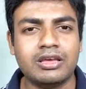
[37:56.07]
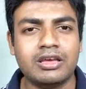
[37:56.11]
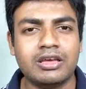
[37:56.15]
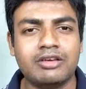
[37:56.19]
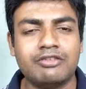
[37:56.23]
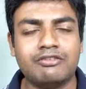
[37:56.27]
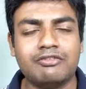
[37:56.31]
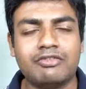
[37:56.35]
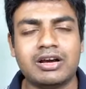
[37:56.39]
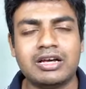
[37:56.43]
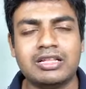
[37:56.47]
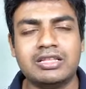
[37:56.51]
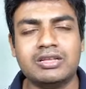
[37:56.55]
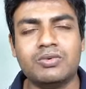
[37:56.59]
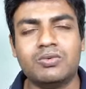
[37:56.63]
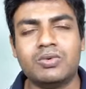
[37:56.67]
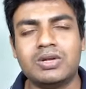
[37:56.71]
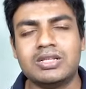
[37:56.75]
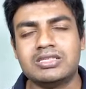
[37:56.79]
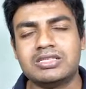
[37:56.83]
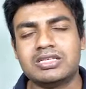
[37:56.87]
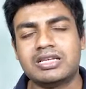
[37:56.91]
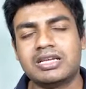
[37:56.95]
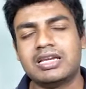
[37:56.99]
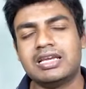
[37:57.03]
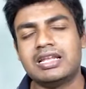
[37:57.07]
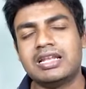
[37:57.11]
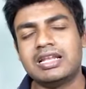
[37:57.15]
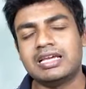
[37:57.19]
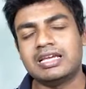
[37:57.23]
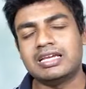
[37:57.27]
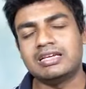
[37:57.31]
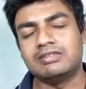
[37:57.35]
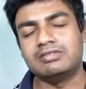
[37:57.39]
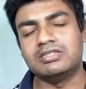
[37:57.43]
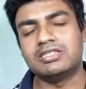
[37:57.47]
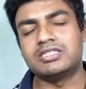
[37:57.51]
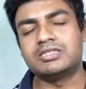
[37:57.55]
Father, once again, I
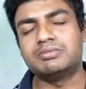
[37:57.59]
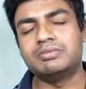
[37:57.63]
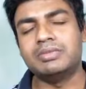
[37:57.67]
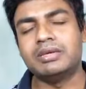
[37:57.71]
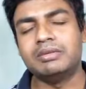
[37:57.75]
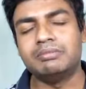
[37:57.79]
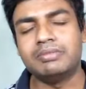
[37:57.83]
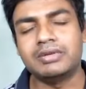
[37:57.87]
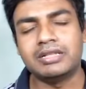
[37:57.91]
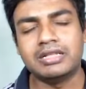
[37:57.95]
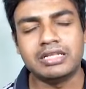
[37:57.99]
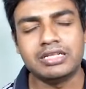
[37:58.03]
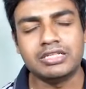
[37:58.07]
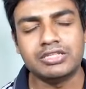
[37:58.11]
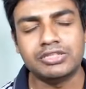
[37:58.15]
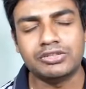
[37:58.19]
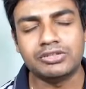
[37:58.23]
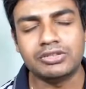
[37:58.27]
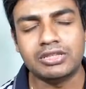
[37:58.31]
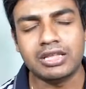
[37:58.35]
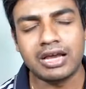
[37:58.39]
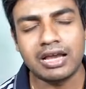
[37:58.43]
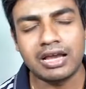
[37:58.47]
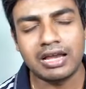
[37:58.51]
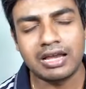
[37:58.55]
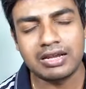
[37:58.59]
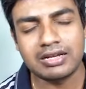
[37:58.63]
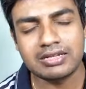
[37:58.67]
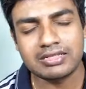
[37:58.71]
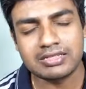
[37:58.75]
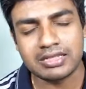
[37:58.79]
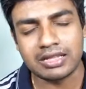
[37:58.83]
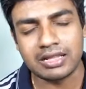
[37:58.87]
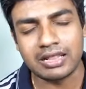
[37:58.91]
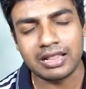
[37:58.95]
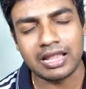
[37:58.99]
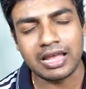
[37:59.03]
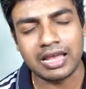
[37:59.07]
give these people into Thy hands,
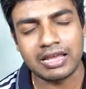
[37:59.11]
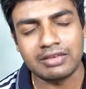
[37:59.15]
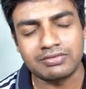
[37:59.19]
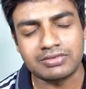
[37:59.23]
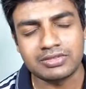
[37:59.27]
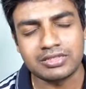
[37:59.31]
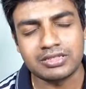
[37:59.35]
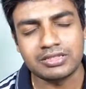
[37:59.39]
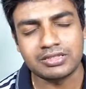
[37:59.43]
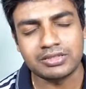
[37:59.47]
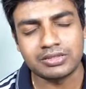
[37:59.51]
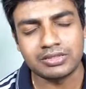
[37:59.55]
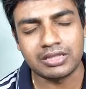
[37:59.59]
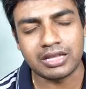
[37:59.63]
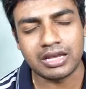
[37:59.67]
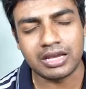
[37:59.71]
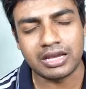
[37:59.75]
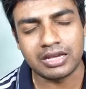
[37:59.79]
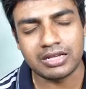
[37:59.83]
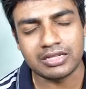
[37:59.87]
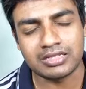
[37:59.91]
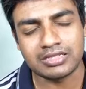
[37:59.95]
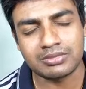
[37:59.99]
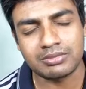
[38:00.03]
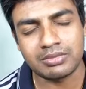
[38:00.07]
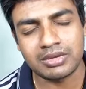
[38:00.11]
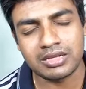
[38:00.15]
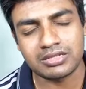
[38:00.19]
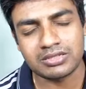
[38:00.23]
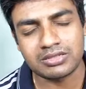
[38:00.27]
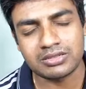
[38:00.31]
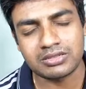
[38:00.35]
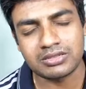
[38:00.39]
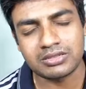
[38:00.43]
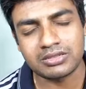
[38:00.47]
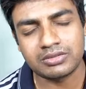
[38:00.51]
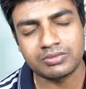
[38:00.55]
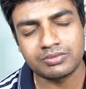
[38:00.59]
their lives into Thy hands,
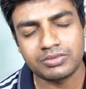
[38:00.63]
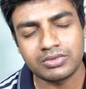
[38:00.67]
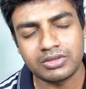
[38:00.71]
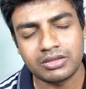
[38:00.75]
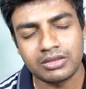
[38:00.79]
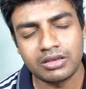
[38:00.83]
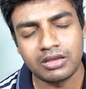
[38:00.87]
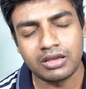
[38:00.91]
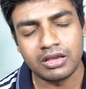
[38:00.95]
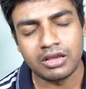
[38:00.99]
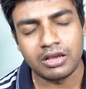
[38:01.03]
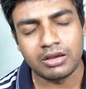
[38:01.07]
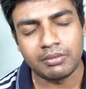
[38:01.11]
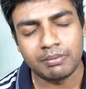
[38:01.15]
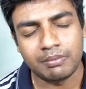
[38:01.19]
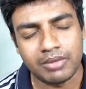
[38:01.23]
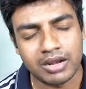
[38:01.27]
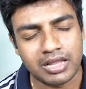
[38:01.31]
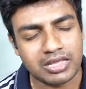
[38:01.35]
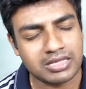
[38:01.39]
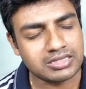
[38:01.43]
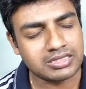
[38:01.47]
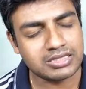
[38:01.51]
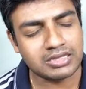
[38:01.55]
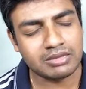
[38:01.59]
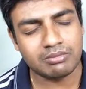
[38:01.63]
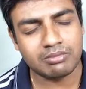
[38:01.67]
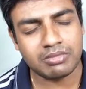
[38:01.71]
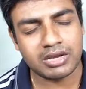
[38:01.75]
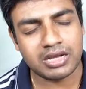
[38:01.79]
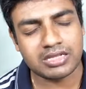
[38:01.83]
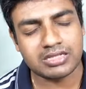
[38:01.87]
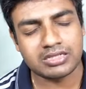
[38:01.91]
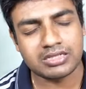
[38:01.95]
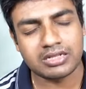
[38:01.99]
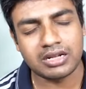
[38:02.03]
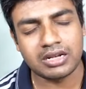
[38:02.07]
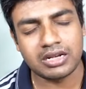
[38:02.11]
Master. Bless them,
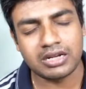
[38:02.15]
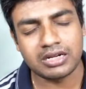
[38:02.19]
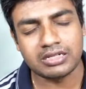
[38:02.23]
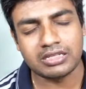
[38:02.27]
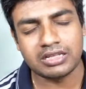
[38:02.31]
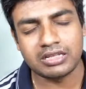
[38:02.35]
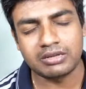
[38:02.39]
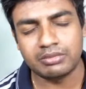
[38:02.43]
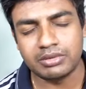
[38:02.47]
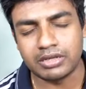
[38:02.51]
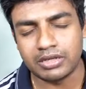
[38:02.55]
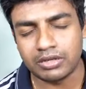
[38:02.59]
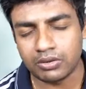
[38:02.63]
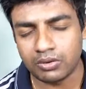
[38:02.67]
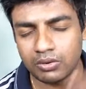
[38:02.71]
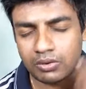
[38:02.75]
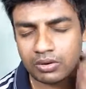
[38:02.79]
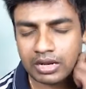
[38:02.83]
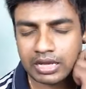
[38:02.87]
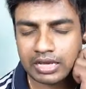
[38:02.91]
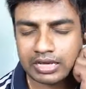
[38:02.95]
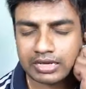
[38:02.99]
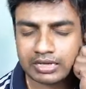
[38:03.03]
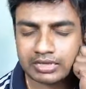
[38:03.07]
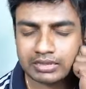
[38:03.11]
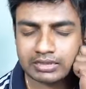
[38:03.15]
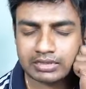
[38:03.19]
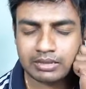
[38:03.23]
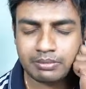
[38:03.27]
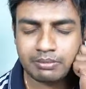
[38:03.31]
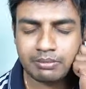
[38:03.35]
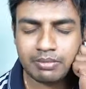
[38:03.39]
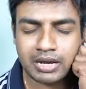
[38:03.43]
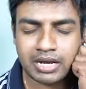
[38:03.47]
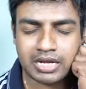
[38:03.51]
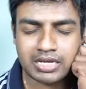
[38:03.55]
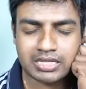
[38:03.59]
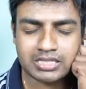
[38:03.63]
Master. Let there be no lack in their
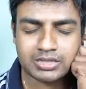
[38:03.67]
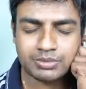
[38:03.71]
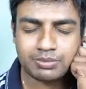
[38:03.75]
barns.